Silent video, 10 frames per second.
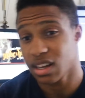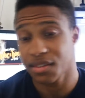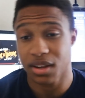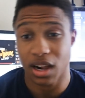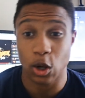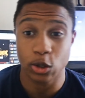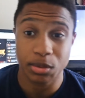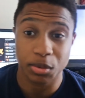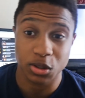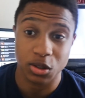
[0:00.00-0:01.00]
Even close
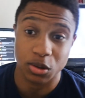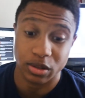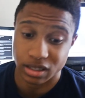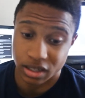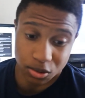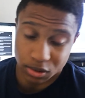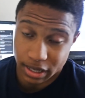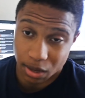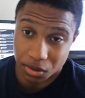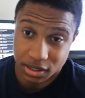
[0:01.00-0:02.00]
people to you secretly,
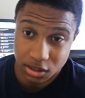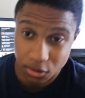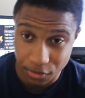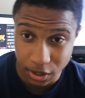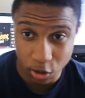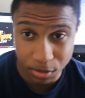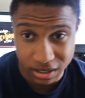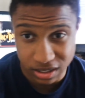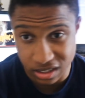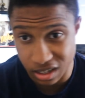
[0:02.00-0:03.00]
they want to see you fail
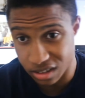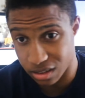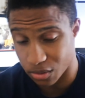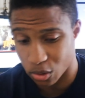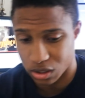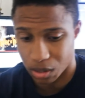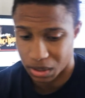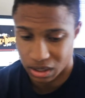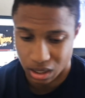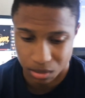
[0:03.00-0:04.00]
because they're jealous of you or something
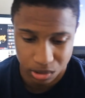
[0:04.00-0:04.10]
like that.